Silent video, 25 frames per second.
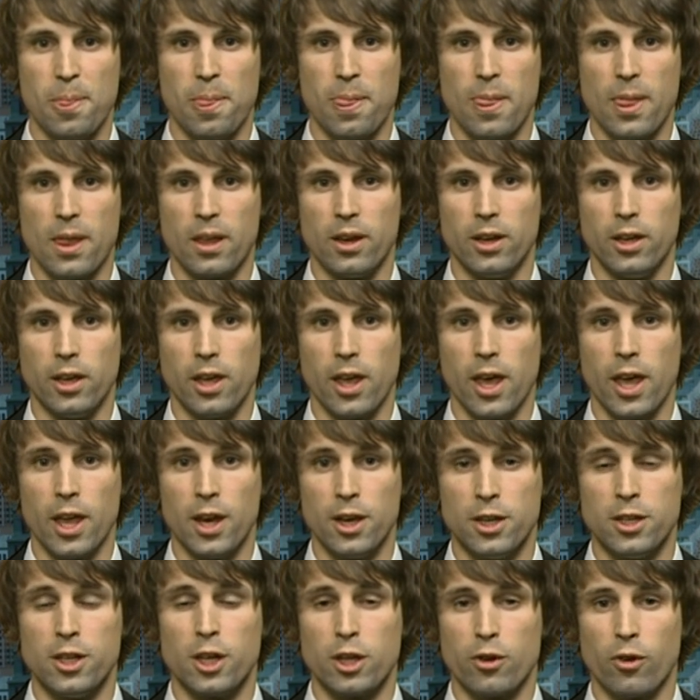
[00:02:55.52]
So, um,
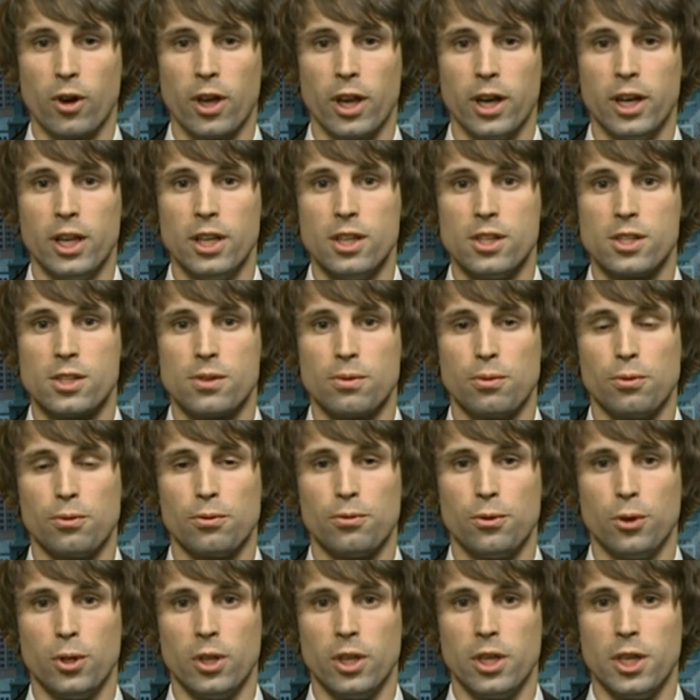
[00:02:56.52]
Keiren. yeah, you're right. It is
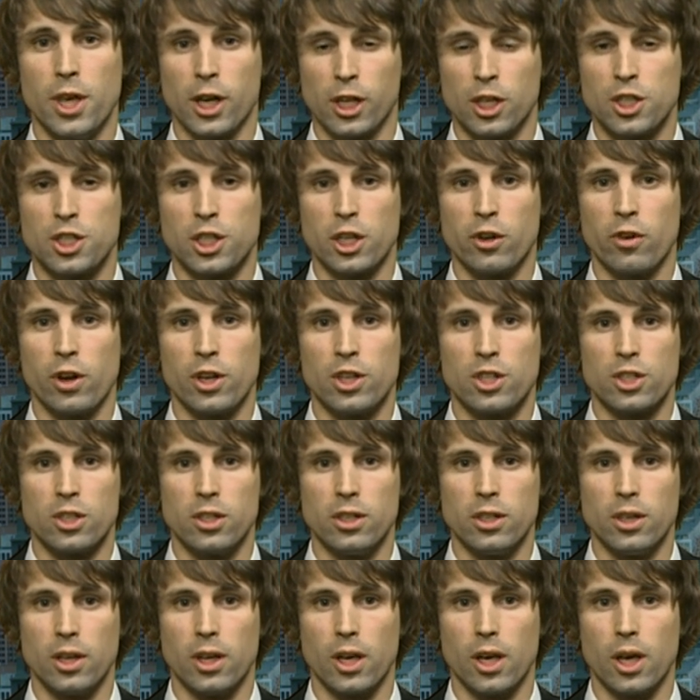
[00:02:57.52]
for the younger
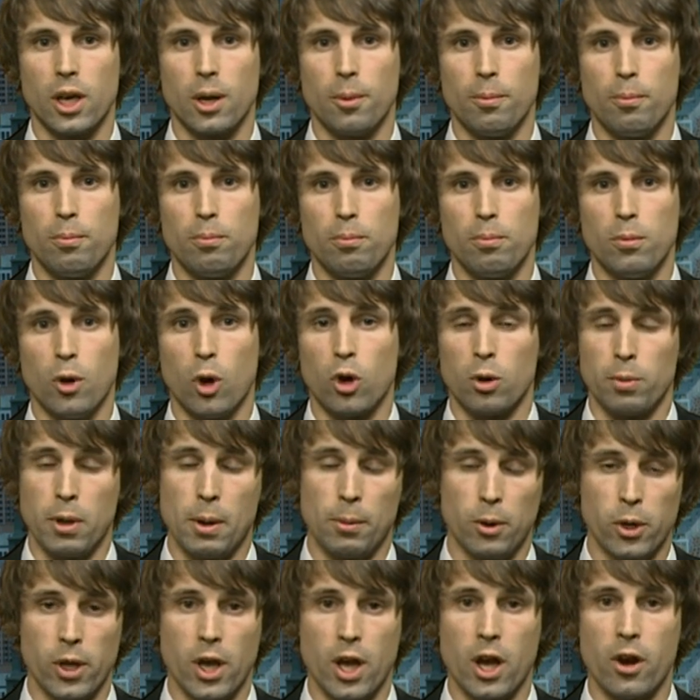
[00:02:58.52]
generation. Um, older
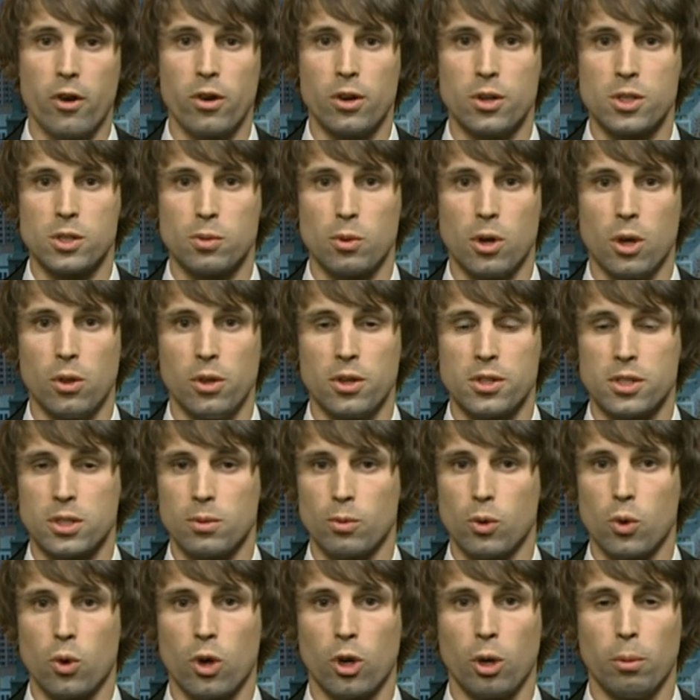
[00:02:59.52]
people are in it as well. There's
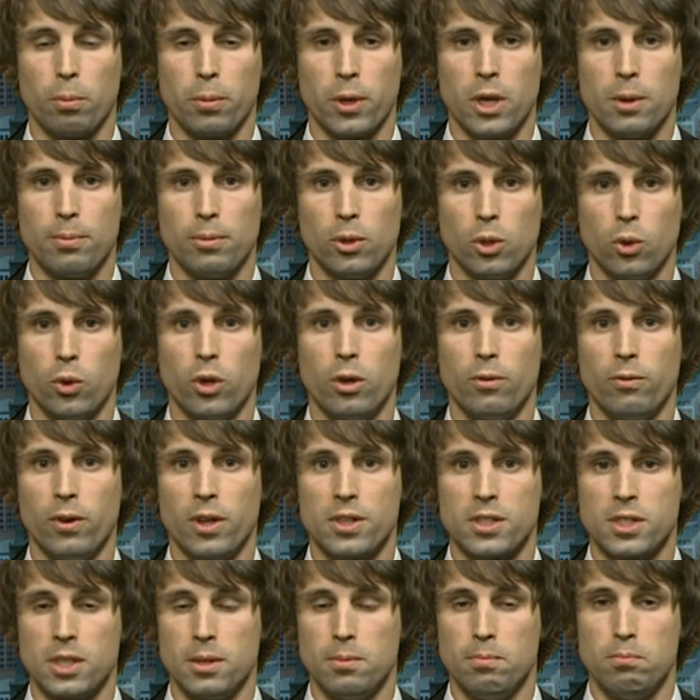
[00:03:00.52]
some quite old people who
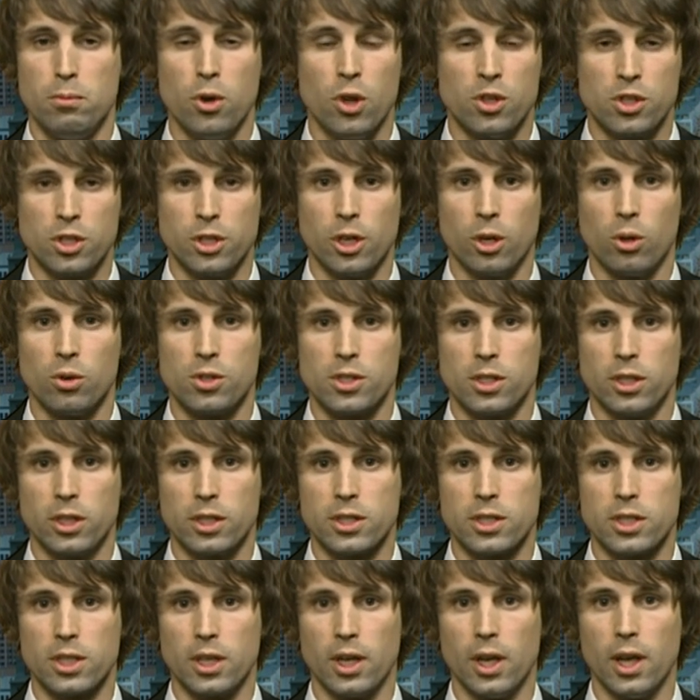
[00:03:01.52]
invest in millions of dollars in
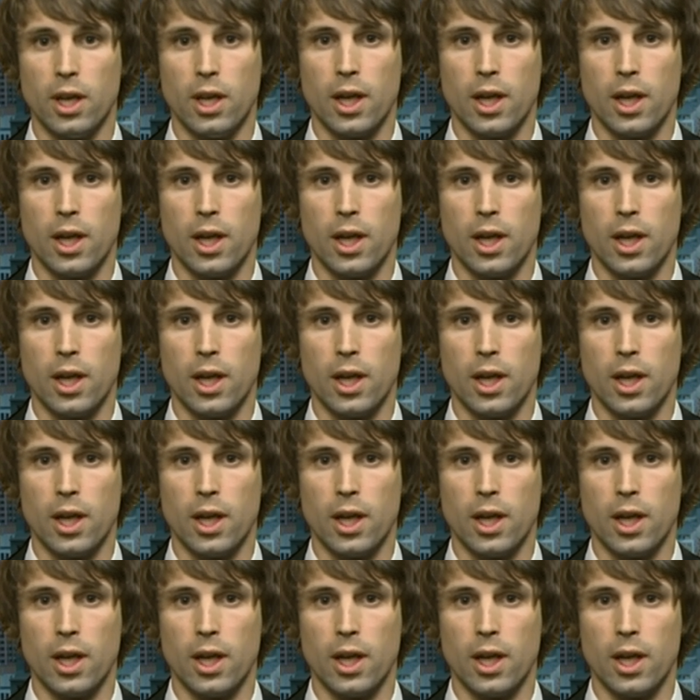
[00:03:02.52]
it.